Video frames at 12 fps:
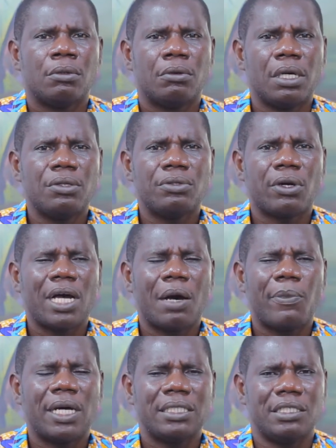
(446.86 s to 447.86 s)
When you talk
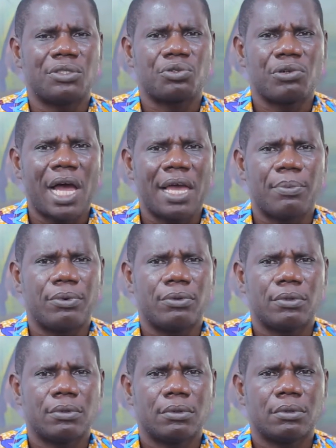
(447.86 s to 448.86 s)
about
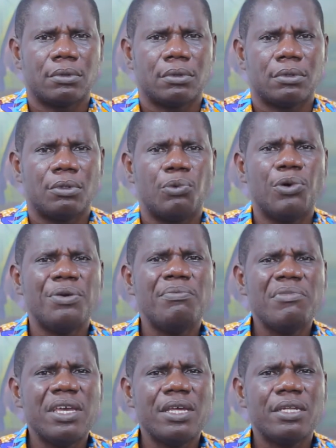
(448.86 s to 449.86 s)
describe, we
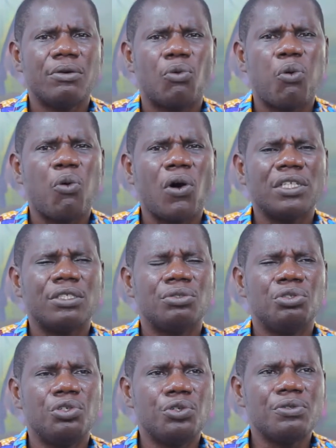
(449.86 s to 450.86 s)
mean,
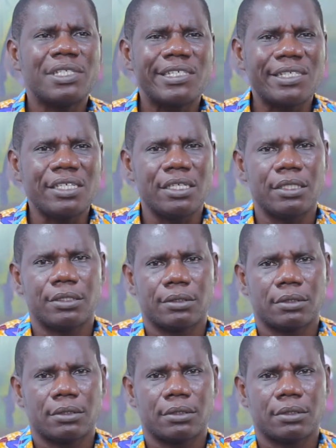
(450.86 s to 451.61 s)
what do you see?